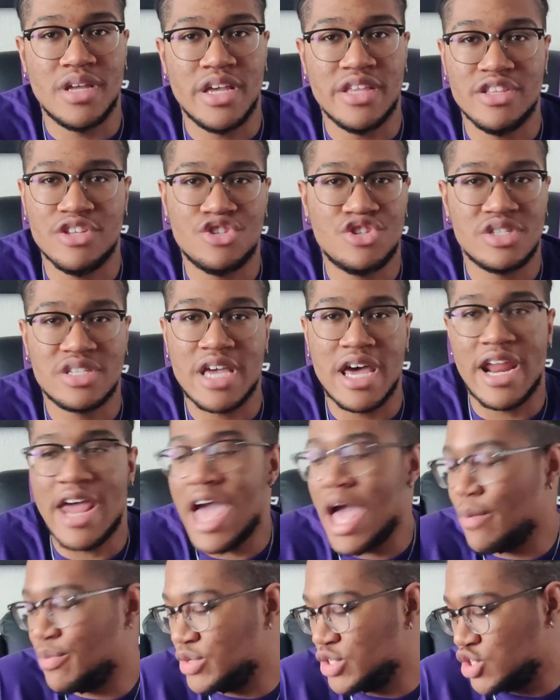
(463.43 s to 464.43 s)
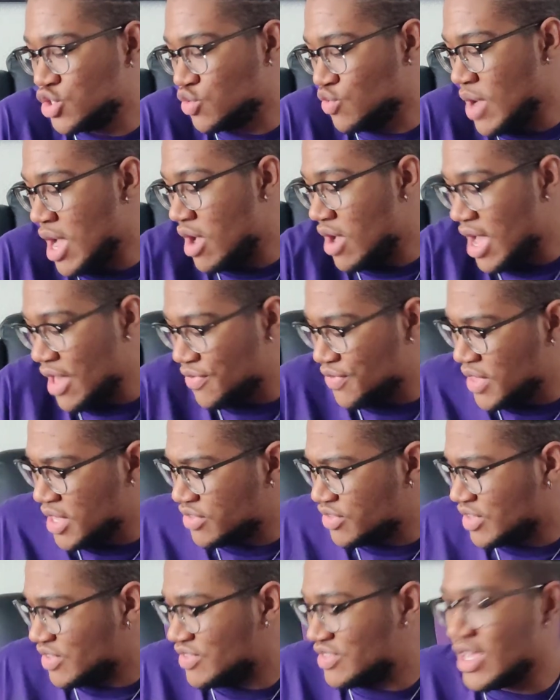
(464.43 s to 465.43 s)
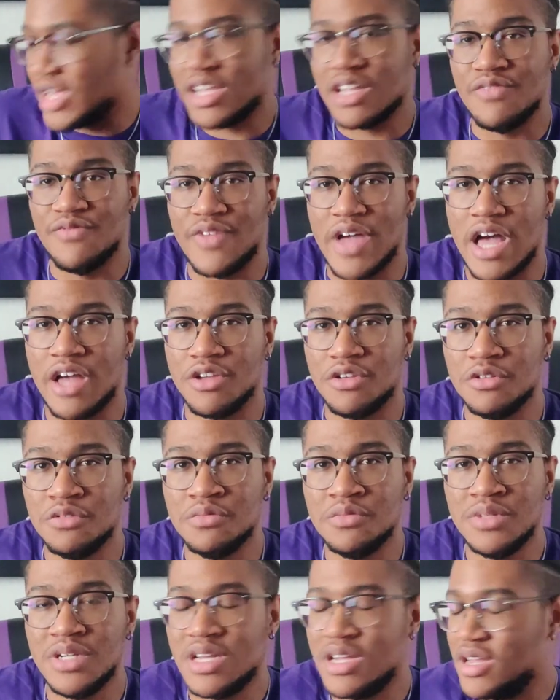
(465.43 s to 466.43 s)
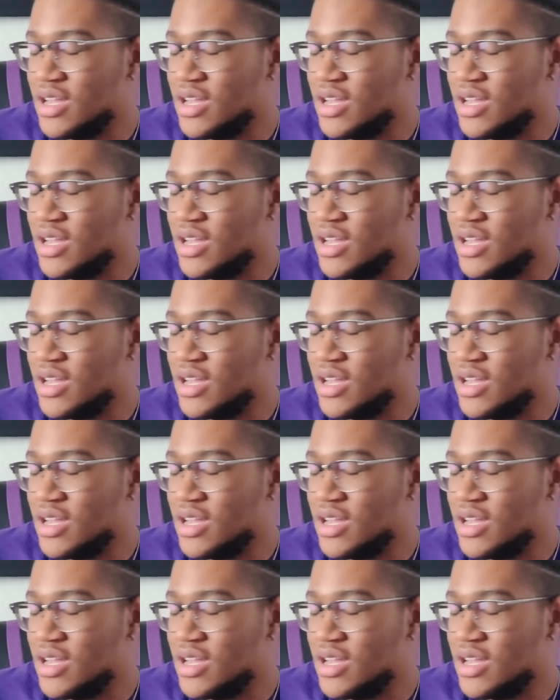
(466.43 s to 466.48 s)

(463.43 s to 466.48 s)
And this just kind of happens throughout, I think, the second volume.